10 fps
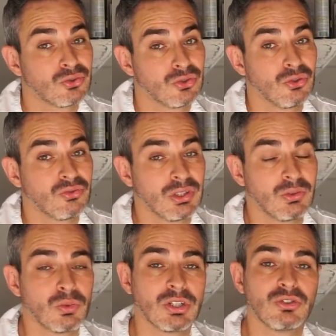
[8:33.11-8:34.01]
do you
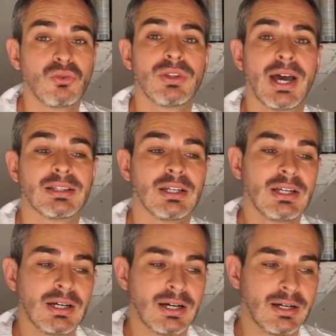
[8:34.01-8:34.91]
really want to do that?
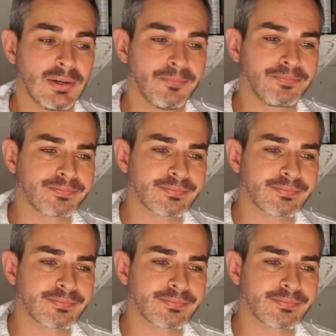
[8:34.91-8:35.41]
Um,